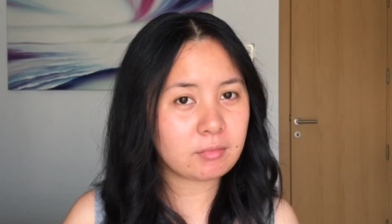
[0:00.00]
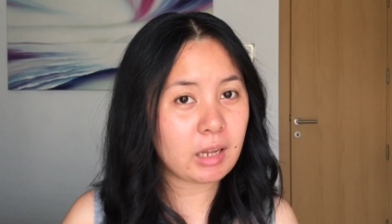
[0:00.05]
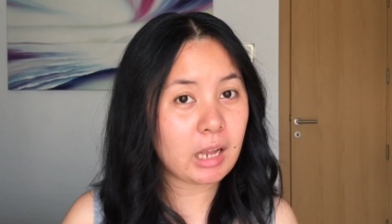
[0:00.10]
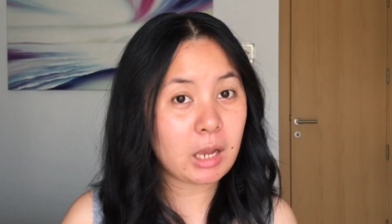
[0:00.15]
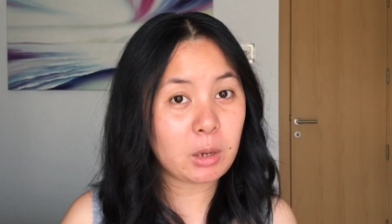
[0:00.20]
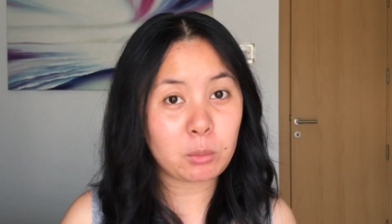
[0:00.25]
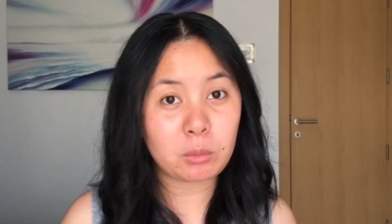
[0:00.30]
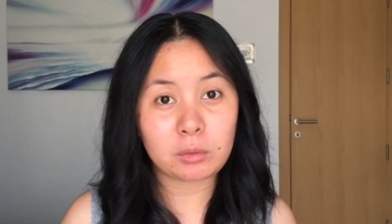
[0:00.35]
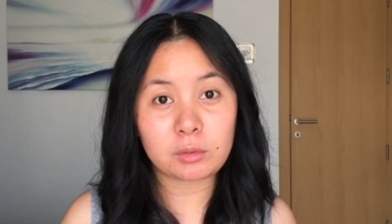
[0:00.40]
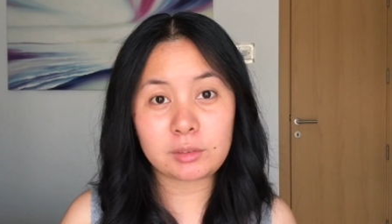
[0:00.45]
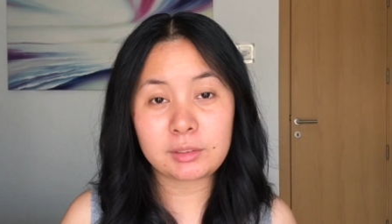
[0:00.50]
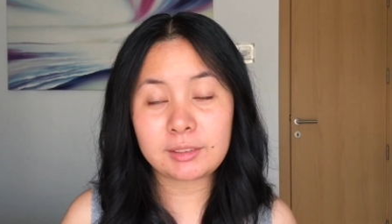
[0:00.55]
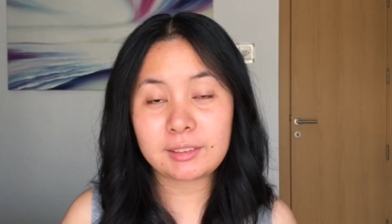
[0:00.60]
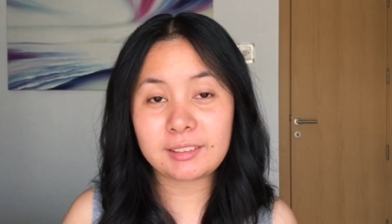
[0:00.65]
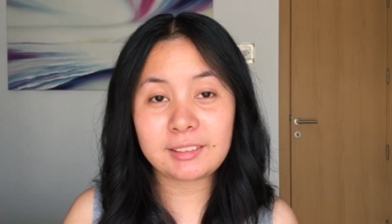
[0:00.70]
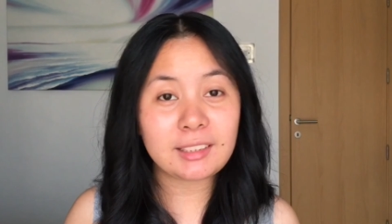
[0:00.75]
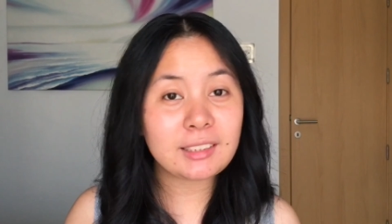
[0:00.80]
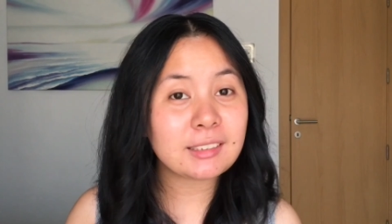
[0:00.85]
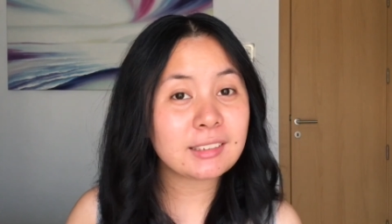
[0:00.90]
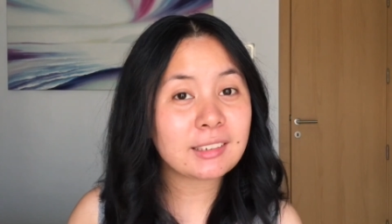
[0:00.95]
I will
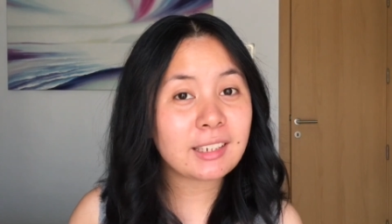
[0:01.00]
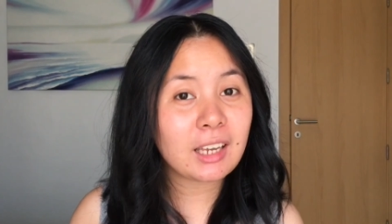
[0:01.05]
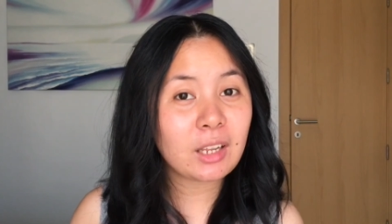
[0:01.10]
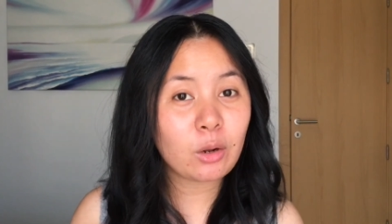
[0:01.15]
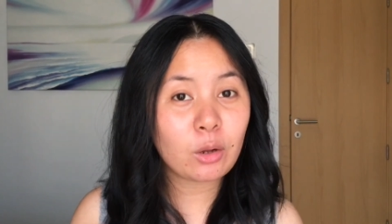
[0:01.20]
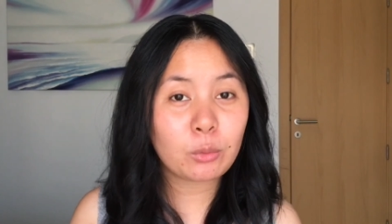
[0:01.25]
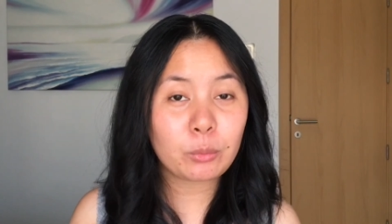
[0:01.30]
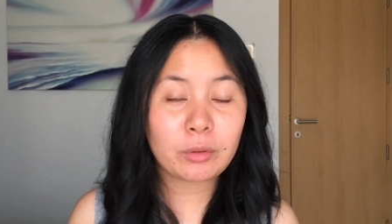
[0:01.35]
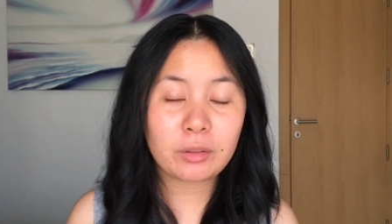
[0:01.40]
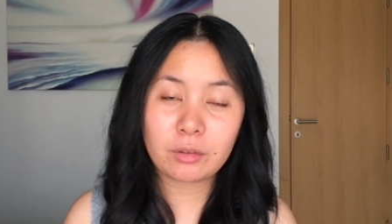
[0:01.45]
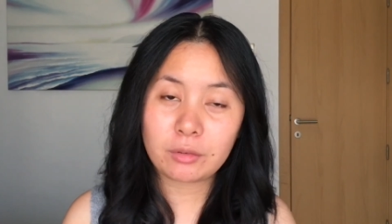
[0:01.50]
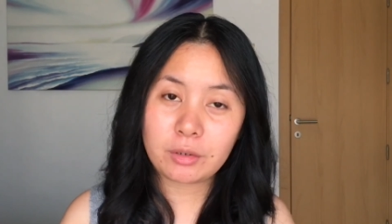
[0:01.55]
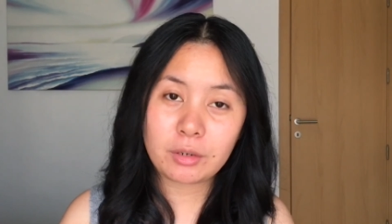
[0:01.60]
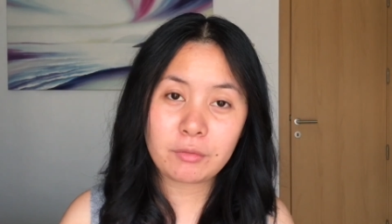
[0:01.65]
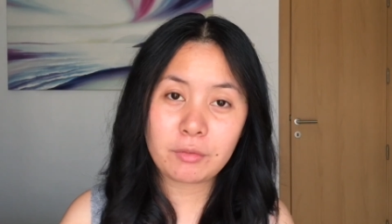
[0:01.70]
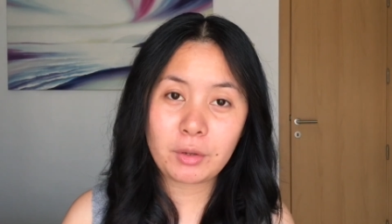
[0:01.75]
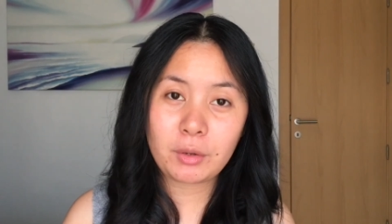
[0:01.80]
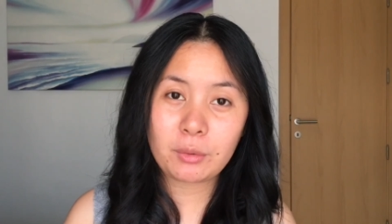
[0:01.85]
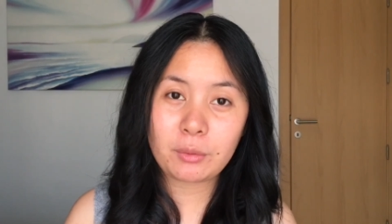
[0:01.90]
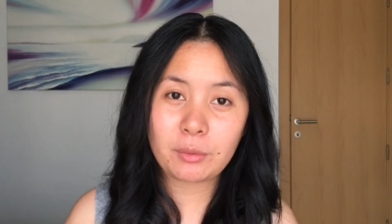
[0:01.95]
still get on with the
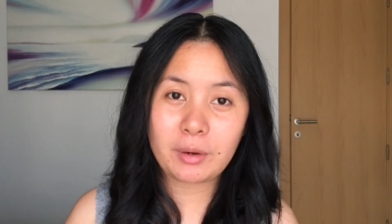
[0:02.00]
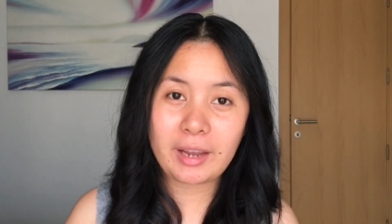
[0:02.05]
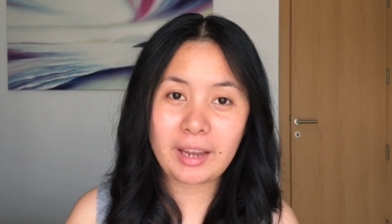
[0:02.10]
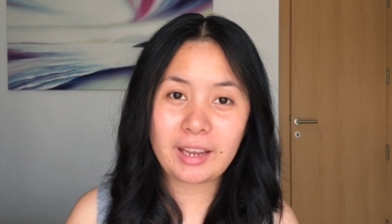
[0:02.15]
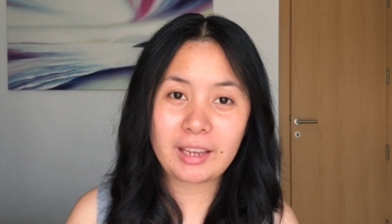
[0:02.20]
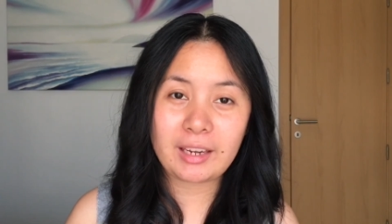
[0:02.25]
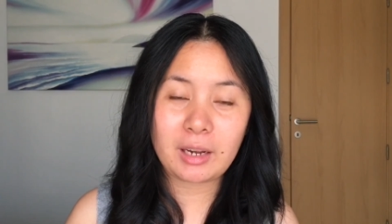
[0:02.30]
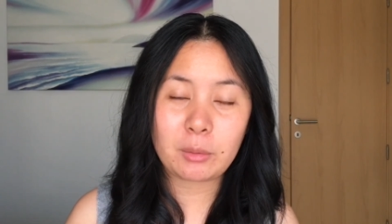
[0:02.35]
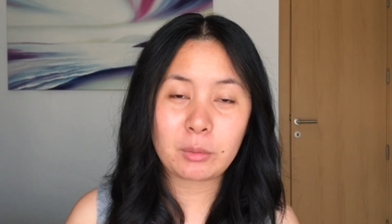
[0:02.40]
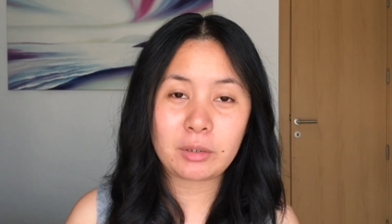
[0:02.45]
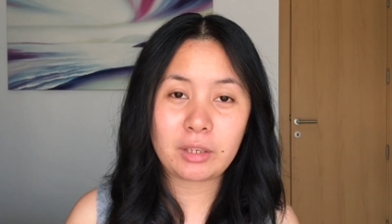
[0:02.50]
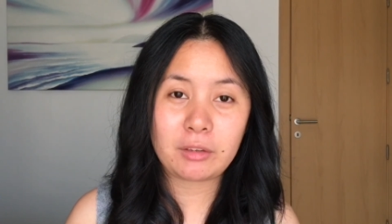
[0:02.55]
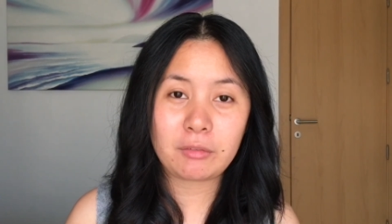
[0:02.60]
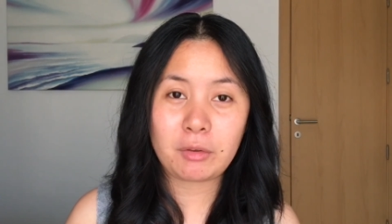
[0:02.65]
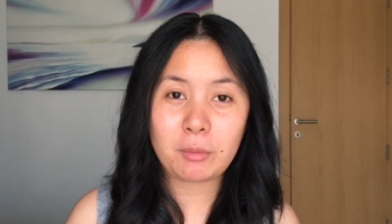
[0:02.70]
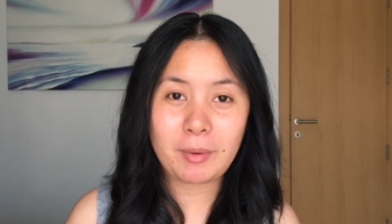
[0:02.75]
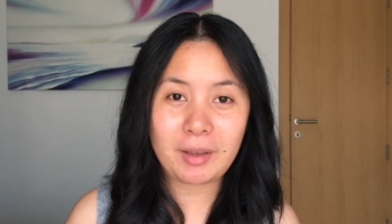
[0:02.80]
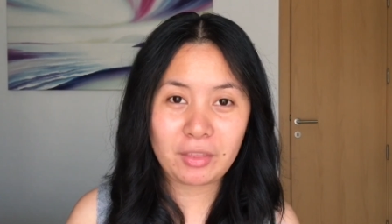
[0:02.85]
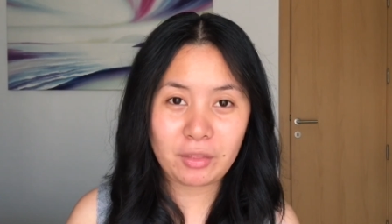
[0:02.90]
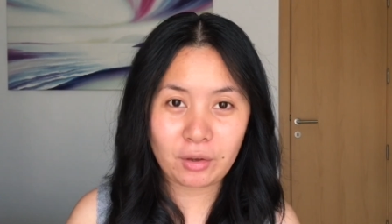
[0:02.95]
review and I will give
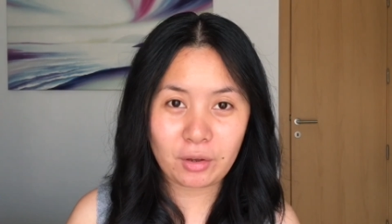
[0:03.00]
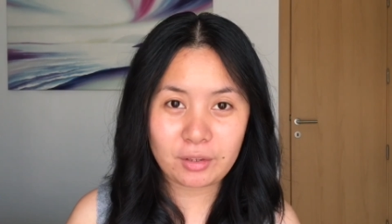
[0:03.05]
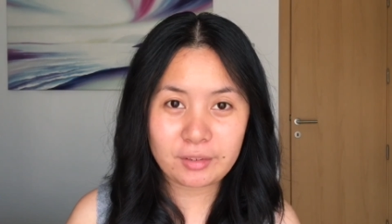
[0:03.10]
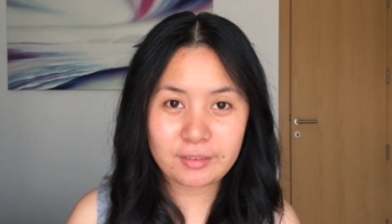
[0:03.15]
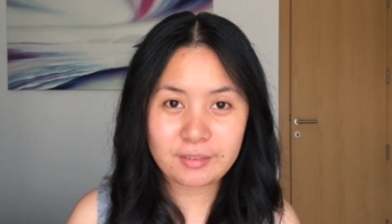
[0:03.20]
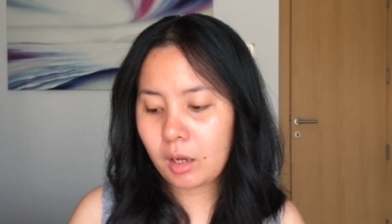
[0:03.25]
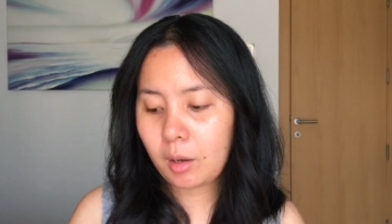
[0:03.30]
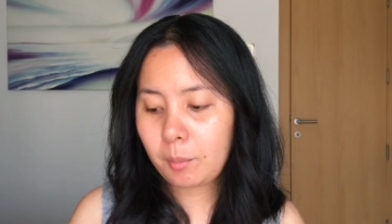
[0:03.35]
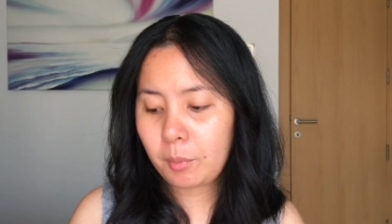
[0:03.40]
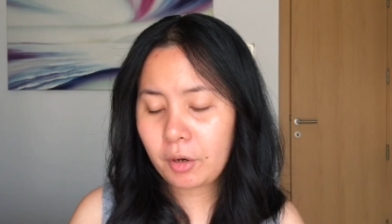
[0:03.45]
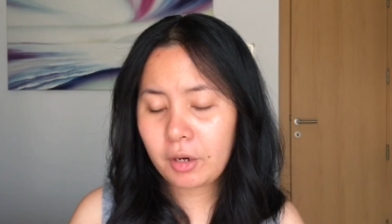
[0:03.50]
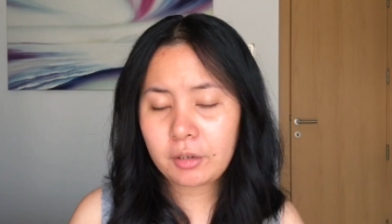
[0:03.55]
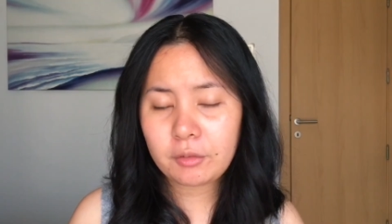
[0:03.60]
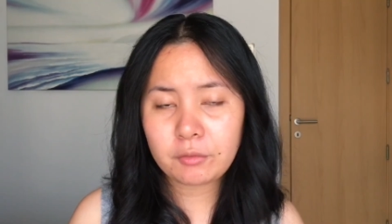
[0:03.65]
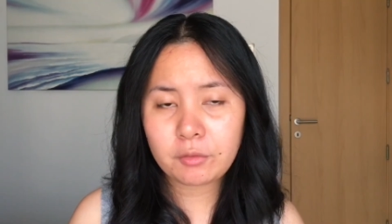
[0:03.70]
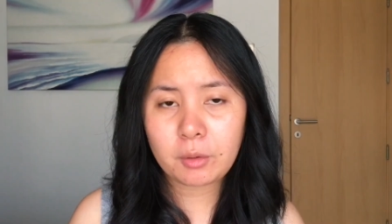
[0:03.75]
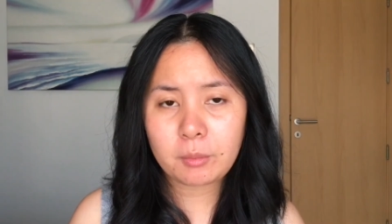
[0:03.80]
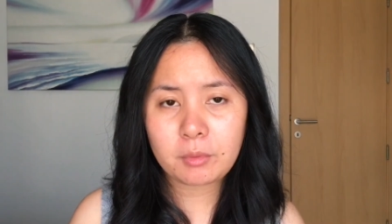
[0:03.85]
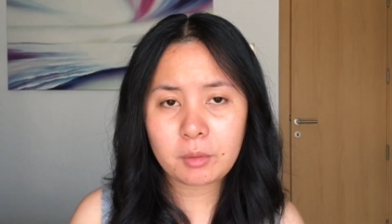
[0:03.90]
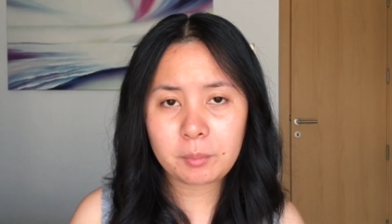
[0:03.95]
you my thoughts.
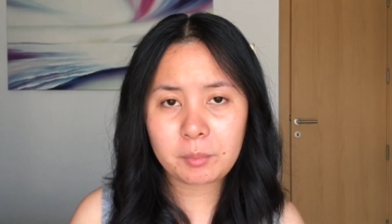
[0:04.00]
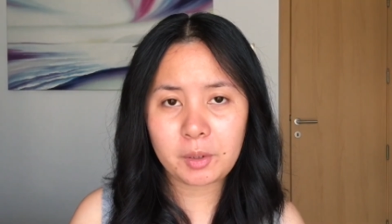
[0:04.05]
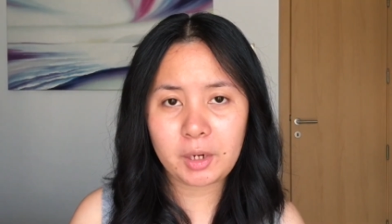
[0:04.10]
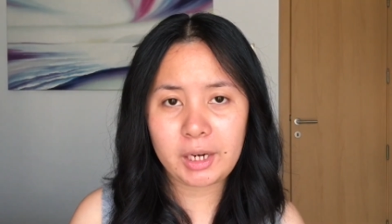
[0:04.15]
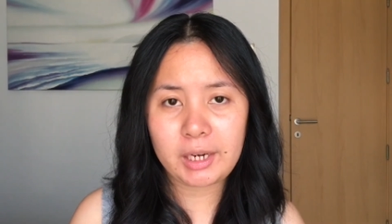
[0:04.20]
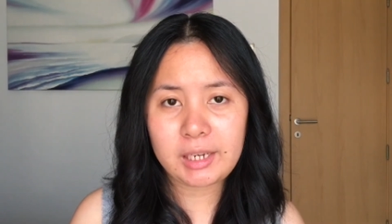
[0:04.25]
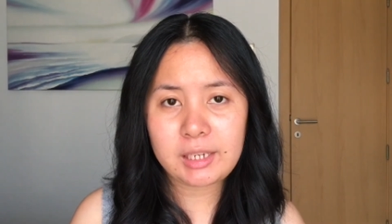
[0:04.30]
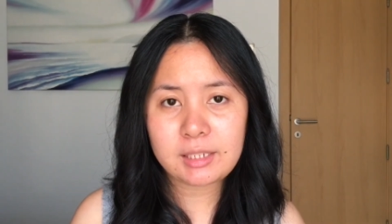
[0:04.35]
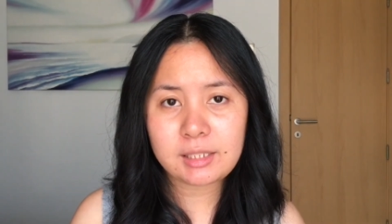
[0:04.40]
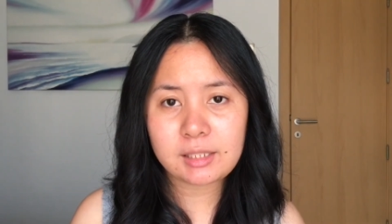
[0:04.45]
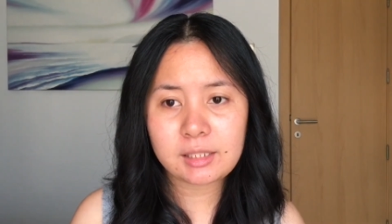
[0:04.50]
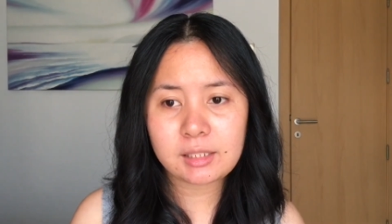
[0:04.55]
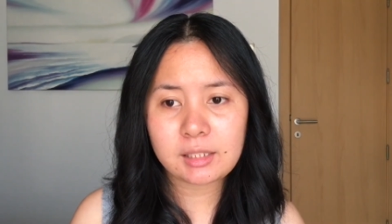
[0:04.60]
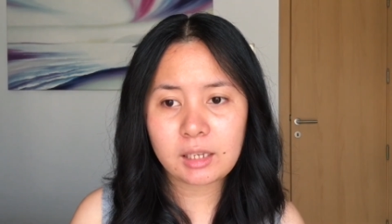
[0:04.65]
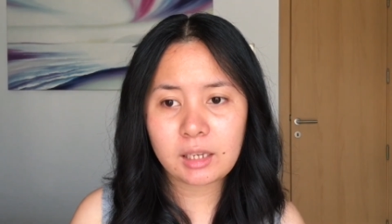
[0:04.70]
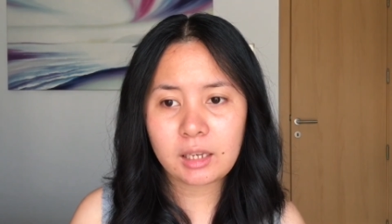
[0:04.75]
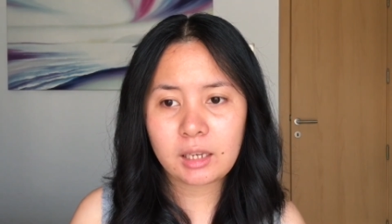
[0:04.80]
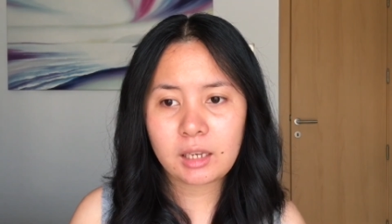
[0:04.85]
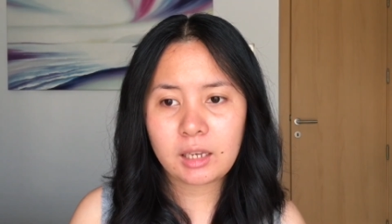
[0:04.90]
Apart from the price,